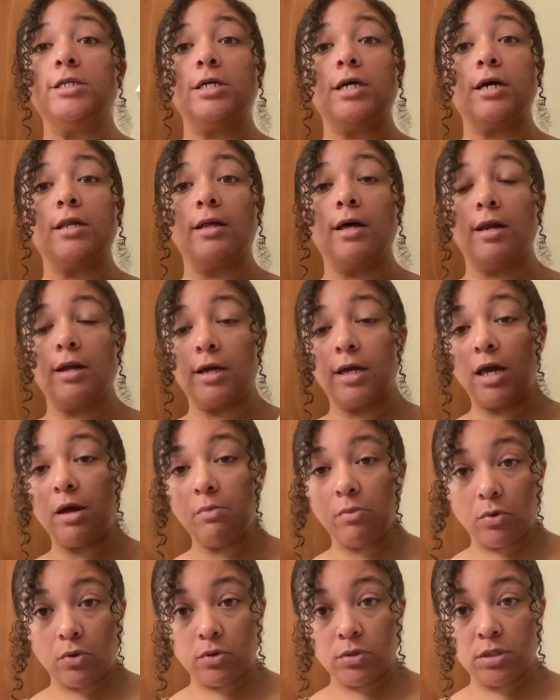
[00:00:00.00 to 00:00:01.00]
take a lot of
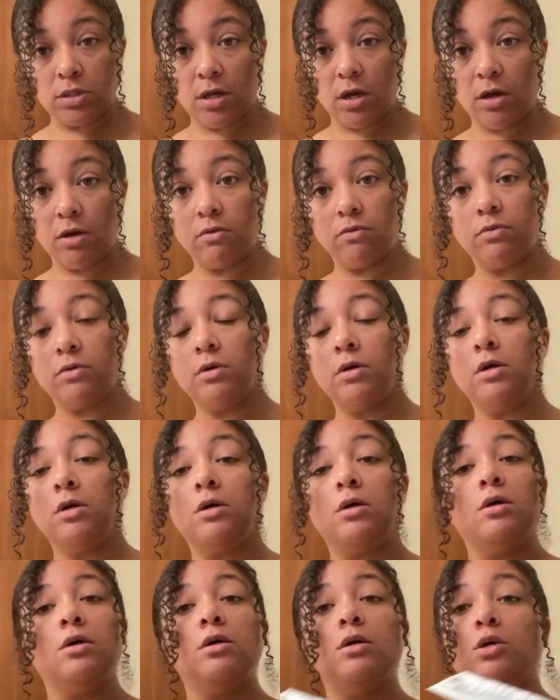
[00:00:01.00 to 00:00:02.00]
chemical stuff.
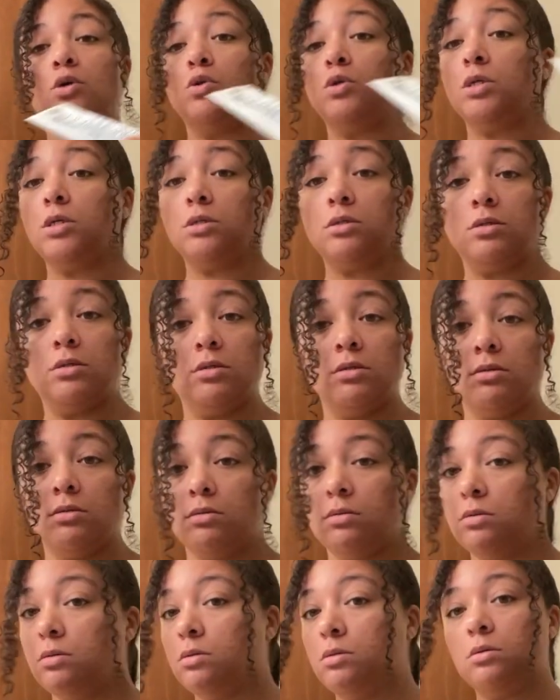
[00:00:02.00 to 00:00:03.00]
You just,
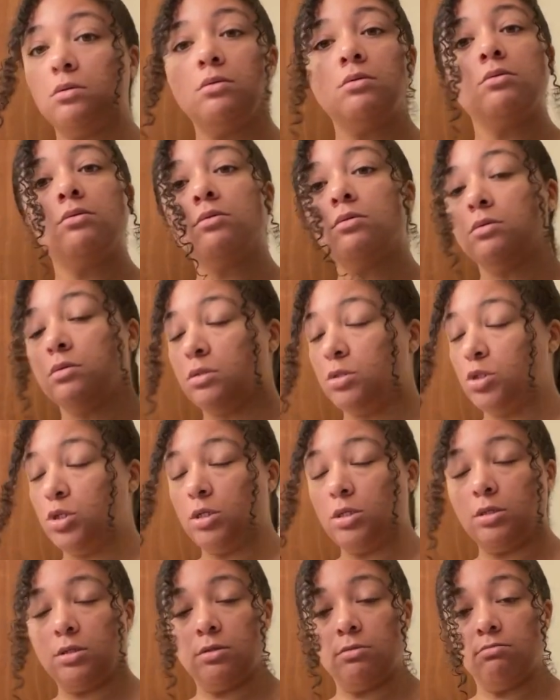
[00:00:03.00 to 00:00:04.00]
it's
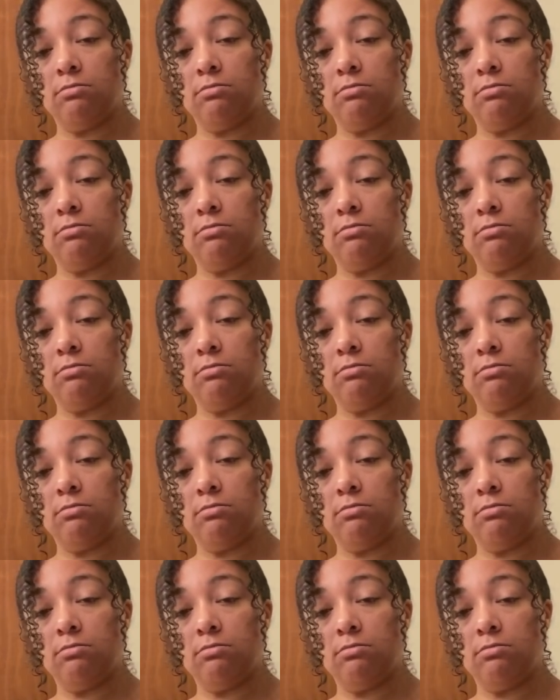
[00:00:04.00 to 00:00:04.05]
just